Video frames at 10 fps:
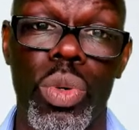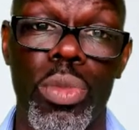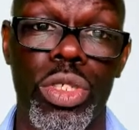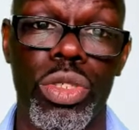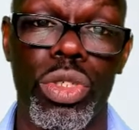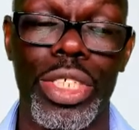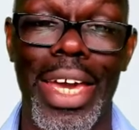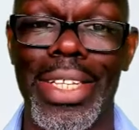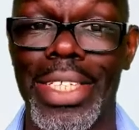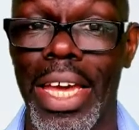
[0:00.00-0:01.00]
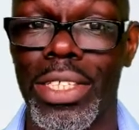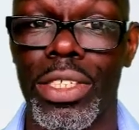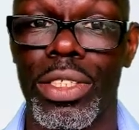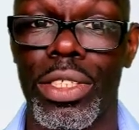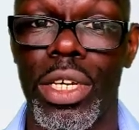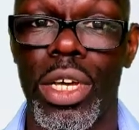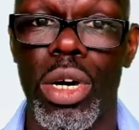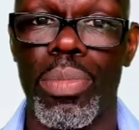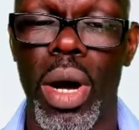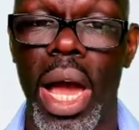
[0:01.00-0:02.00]
with muscles and tendons.
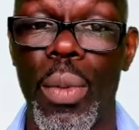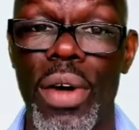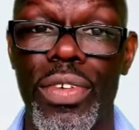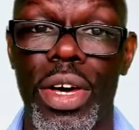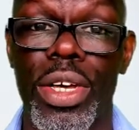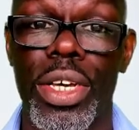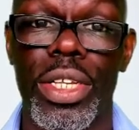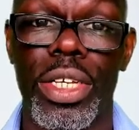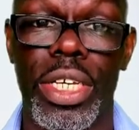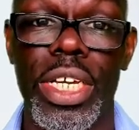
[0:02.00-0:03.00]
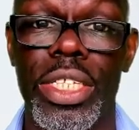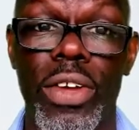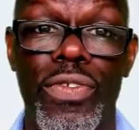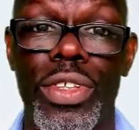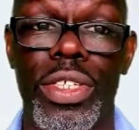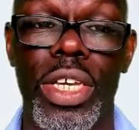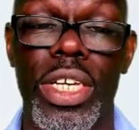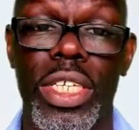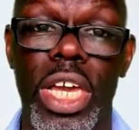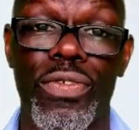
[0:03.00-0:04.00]
But however, the key difference
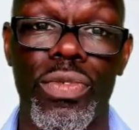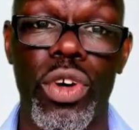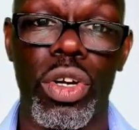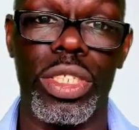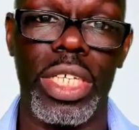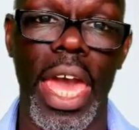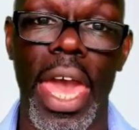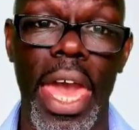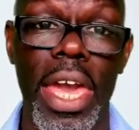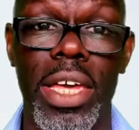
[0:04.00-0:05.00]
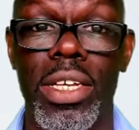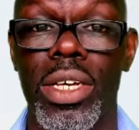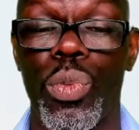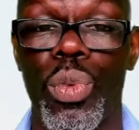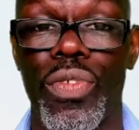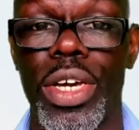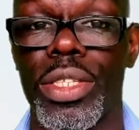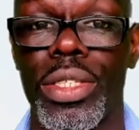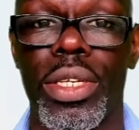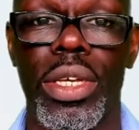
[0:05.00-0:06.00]
is if you've got a tear
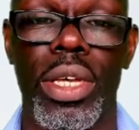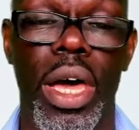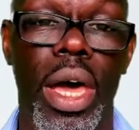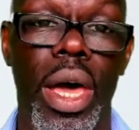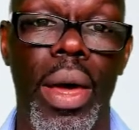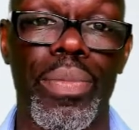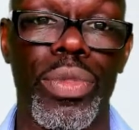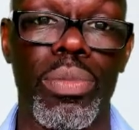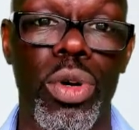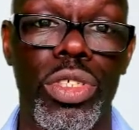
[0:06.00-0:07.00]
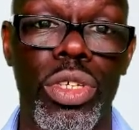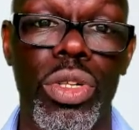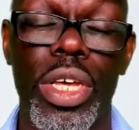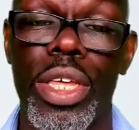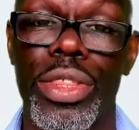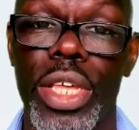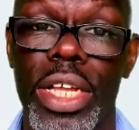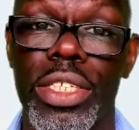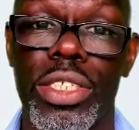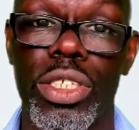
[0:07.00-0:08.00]
within the muscle,
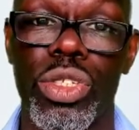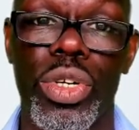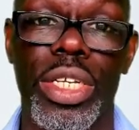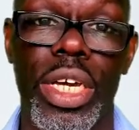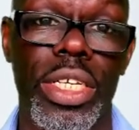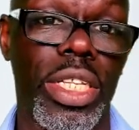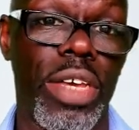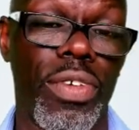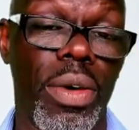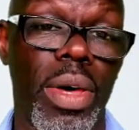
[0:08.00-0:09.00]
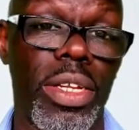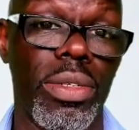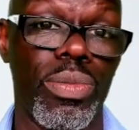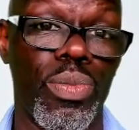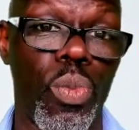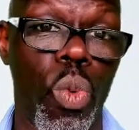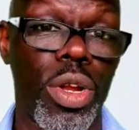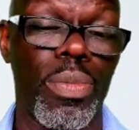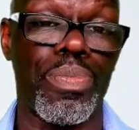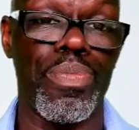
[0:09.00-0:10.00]
then you're looking at your liver. And
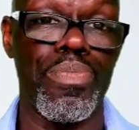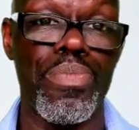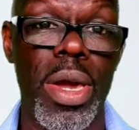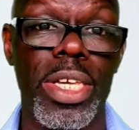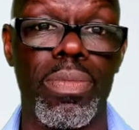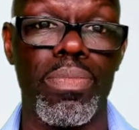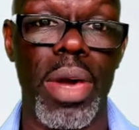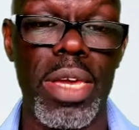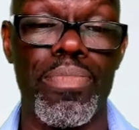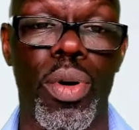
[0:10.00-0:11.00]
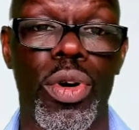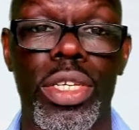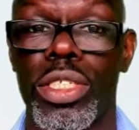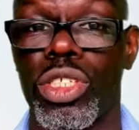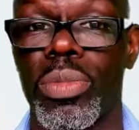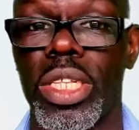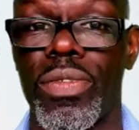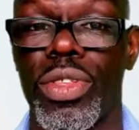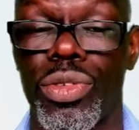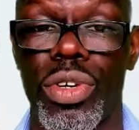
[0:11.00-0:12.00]
one main point is going to be
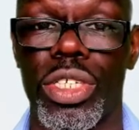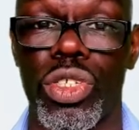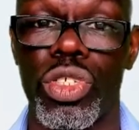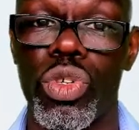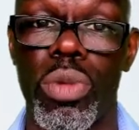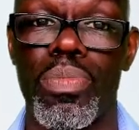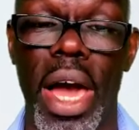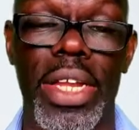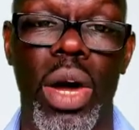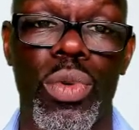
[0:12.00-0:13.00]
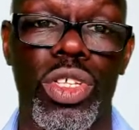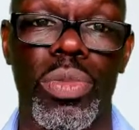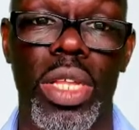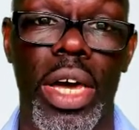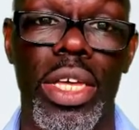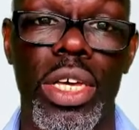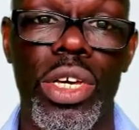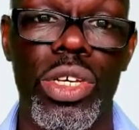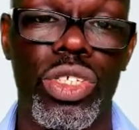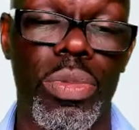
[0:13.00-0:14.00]
liver 3. So you combine that with something like
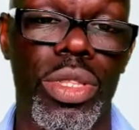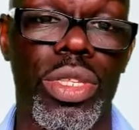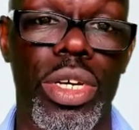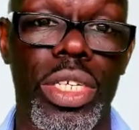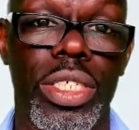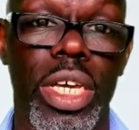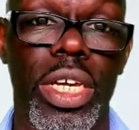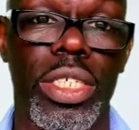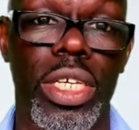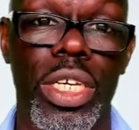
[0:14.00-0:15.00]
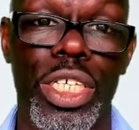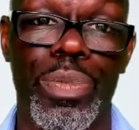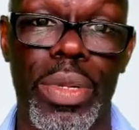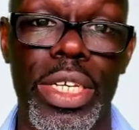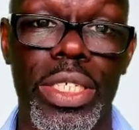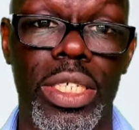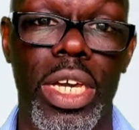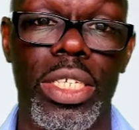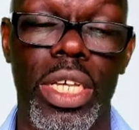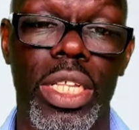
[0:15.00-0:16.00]
stomach 36, spleen
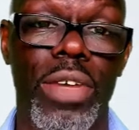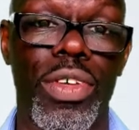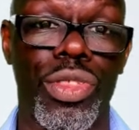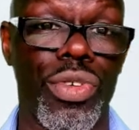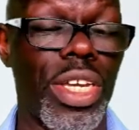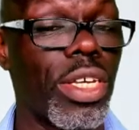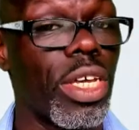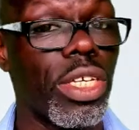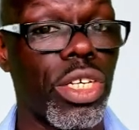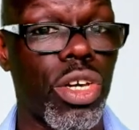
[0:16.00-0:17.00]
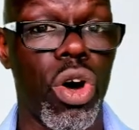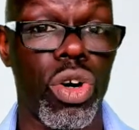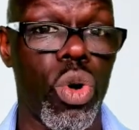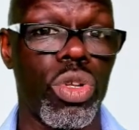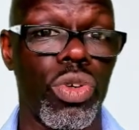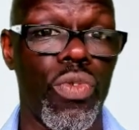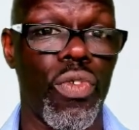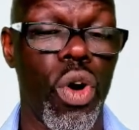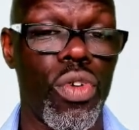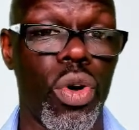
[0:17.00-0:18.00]
6, liver 3, you can't go too
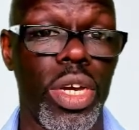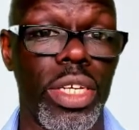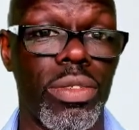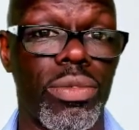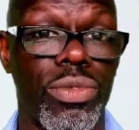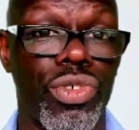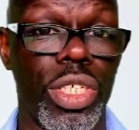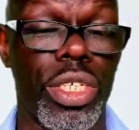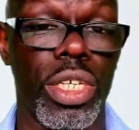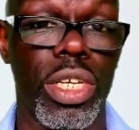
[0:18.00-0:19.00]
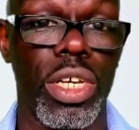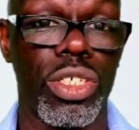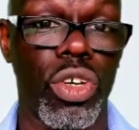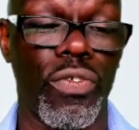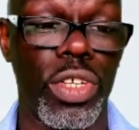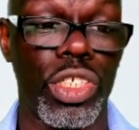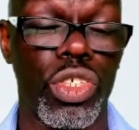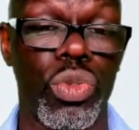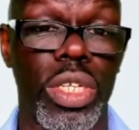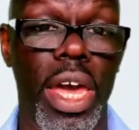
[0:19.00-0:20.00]
far wrong in treating soft
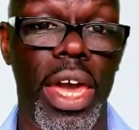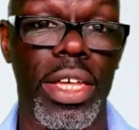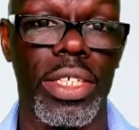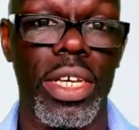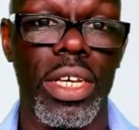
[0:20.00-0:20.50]
tissue tears.